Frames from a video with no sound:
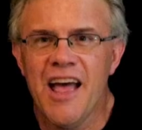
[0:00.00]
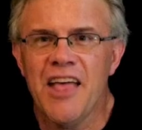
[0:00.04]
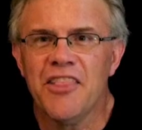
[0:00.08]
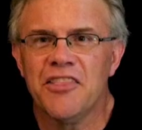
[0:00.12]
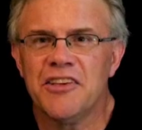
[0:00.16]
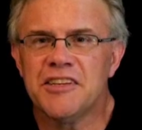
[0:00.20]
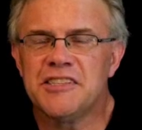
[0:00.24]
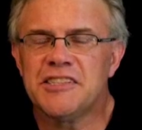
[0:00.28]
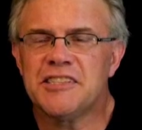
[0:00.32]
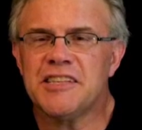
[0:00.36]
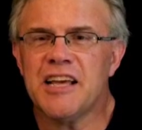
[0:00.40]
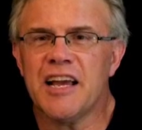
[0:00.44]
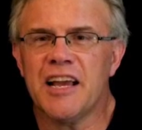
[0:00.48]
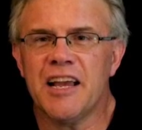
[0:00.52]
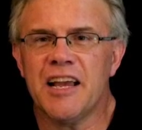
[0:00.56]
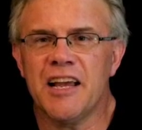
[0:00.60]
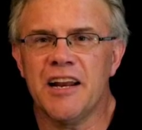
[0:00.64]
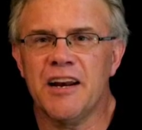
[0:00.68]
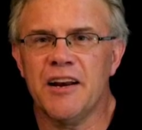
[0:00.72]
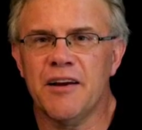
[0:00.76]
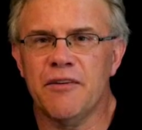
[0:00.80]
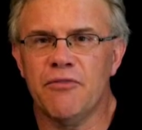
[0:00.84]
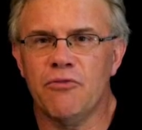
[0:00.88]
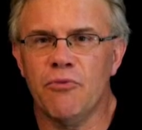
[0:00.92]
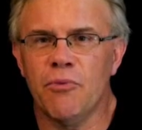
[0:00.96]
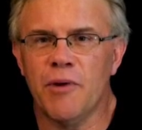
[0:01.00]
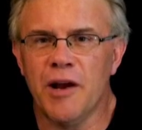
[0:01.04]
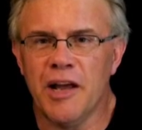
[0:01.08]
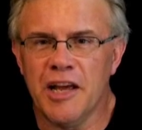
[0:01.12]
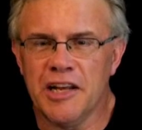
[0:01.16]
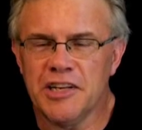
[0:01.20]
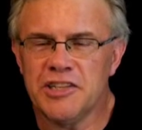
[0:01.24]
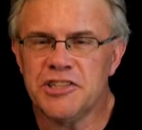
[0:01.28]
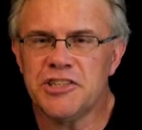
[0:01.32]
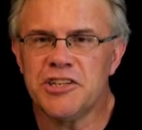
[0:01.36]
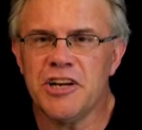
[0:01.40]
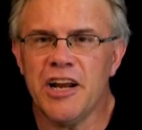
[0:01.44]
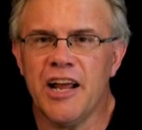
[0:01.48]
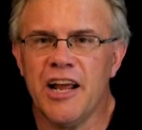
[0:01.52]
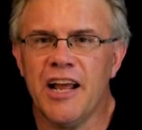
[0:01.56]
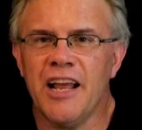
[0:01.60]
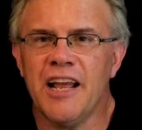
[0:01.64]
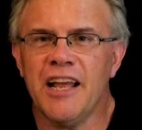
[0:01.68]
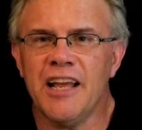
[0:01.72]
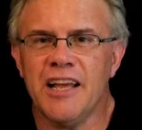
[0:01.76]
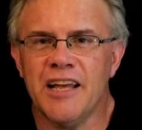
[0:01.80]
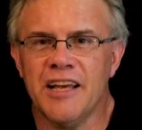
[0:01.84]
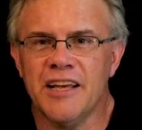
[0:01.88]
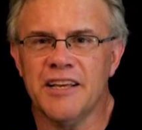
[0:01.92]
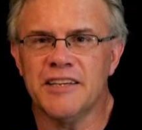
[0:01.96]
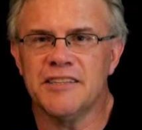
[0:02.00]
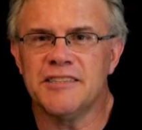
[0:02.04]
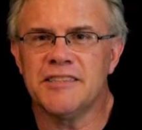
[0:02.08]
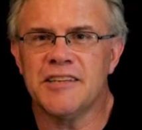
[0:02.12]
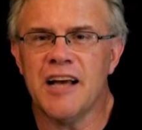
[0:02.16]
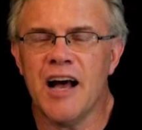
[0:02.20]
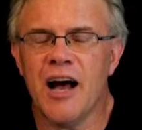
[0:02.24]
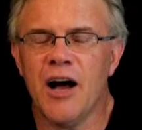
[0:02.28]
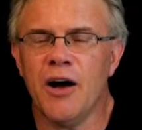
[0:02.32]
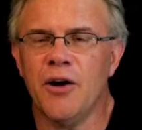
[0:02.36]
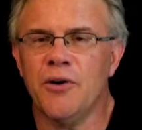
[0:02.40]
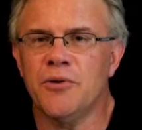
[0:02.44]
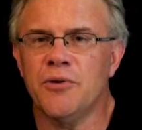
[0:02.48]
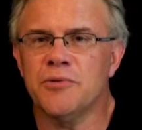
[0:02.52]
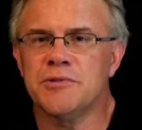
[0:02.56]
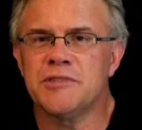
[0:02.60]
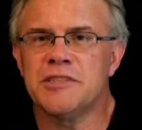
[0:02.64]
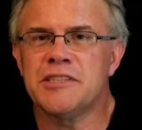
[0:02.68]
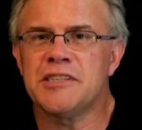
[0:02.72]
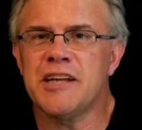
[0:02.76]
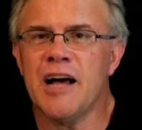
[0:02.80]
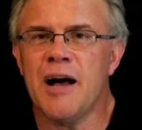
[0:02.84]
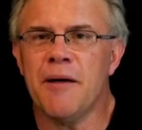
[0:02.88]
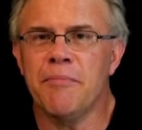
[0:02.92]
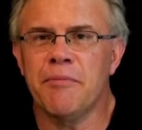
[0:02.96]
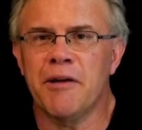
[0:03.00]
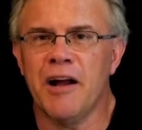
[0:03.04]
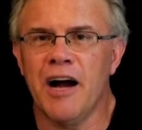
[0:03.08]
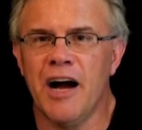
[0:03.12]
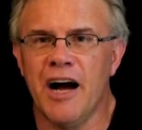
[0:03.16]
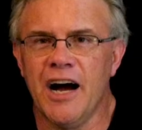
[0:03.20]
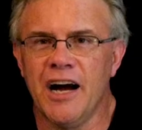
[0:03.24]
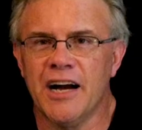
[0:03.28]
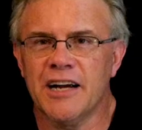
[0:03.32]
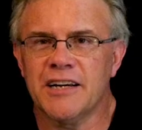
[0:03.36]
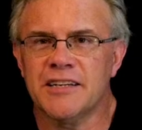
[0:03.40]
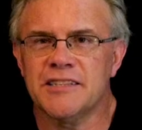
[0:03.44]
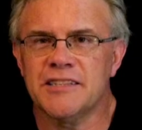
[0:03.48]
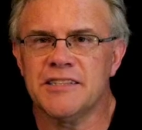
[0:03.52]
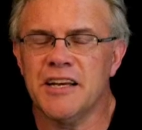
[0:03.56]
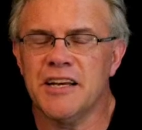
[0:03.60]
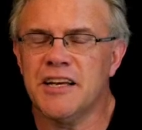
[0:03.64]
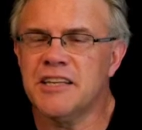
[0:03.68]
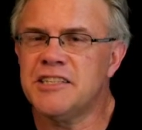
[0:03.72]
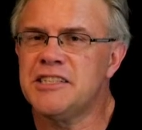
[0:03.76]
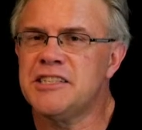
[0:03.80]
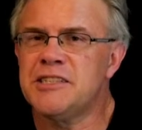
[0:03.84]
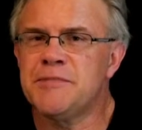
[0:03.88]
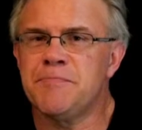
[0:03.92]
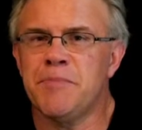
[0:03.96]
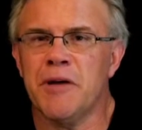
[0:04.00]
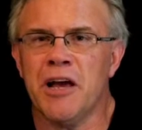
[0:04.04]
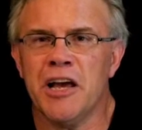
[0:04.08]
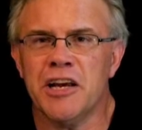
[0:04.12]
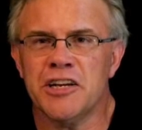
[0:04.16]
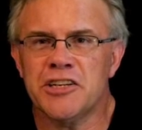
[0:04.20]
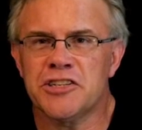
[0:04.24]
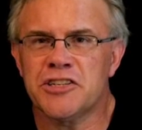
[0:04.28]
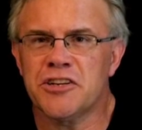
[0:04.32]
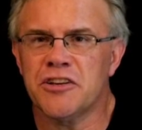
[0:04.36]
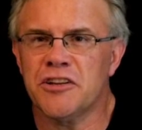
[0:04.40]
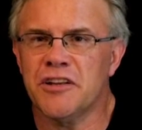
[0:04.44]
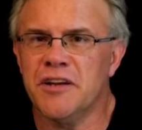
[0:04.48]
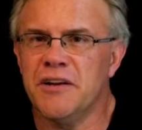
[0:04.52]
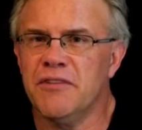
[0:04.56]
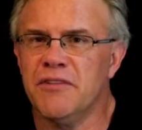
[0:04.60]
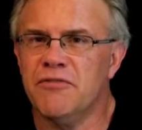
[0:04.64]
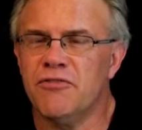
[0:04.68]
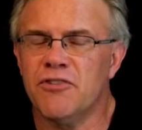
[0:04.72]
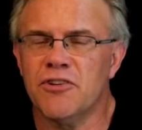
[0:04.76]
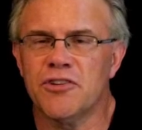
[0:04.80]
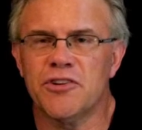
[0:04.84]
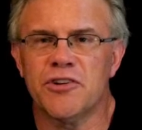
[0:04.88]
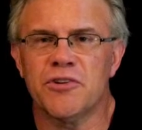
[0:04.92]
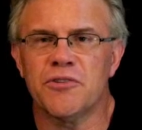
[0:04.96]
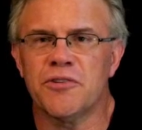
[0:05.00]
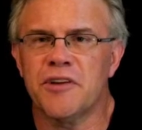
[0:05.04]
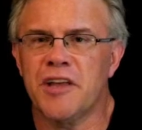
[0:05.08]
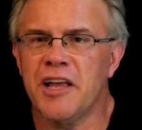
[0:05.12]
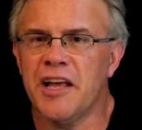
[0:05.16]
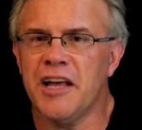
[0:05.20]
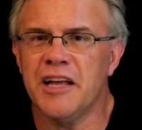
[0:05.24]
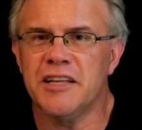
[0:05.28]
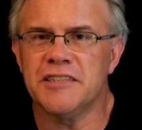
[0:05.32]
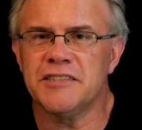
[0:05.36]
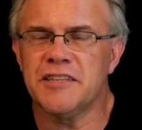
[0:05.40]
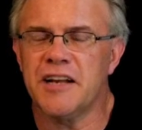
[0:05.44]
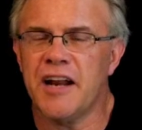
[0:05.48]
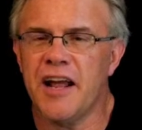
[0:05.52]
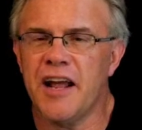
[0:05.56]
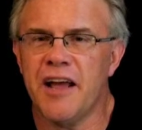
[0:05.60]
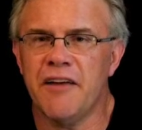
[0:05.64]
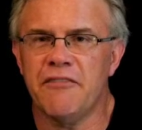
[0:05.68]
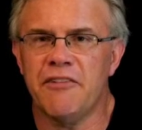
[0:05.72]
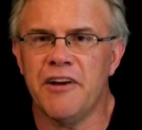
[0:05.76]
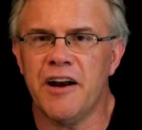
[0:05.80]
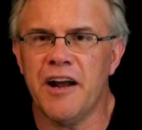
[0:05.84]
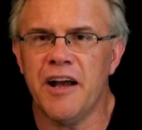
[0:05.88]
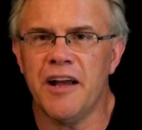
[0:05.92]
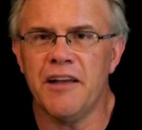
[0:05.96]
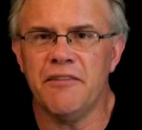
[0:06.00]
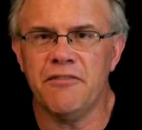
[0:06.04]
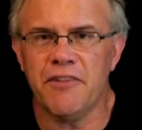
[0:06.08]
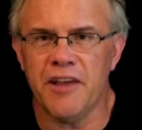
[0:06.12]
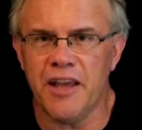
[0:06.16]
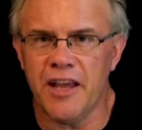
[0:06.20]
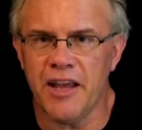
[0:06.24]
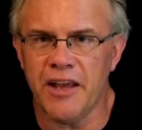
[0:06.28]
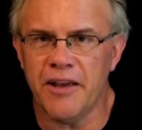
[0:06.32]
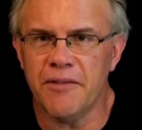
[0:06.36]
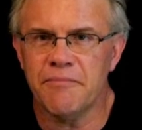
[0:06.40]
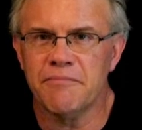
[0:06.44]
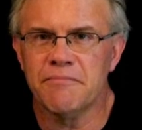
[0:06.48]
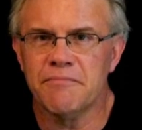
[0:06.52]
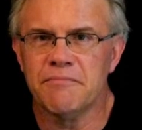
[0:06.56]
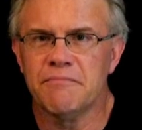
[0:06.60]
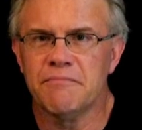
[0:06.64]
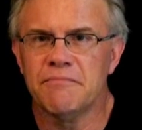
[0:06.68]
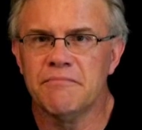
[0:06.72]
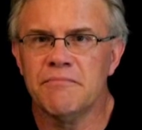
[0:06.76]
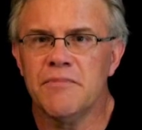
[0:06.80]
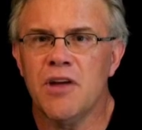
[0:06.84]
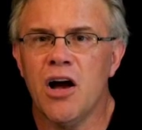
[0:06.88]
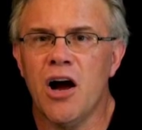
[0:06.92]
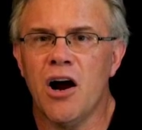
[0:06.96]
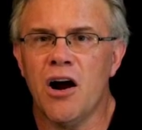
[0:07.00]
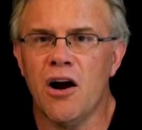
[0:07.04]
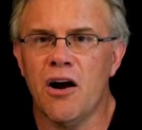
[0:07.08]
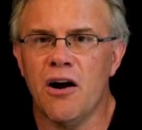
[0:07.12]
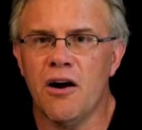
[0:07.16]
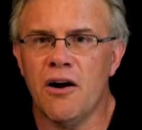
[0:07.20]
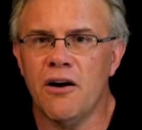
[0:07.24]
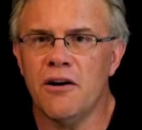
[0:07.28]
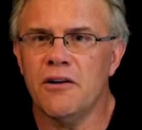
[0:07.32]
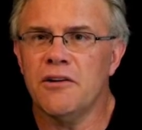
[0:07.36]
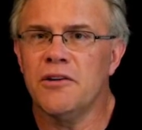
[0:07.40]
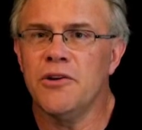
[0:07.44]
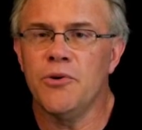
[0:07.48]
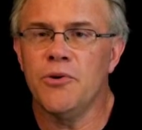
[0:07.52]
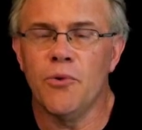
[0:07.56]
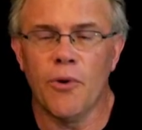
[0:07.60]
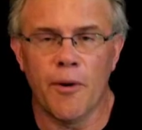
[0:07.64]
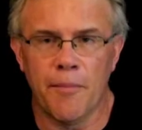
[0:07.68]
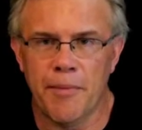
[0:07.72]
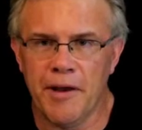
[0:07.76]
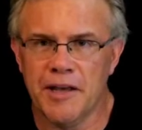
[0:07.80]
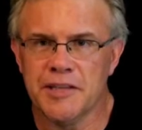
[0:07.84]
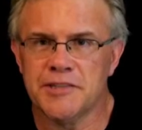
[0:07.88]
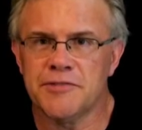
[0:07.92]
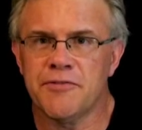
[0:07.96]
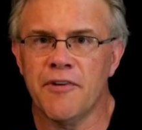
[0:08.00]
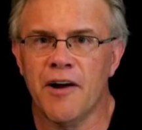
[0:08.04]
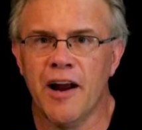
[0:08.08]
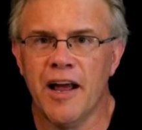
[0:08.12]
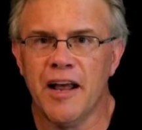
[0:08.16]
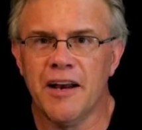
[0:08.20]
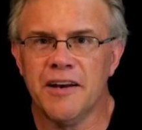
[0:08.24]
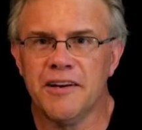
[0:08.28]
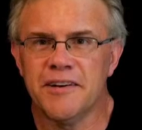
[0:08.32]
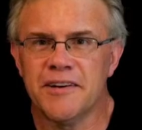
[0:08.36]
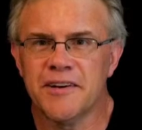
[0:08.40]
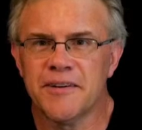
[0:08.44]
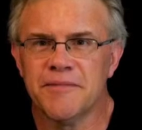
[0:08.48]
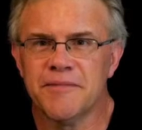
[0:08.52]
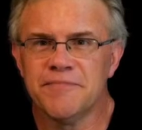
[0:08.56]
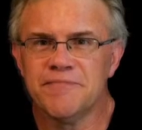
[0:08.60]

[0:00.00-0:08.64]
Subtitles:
The second of which is how stopcocks, especially for little kids that have an IV, are your best friend.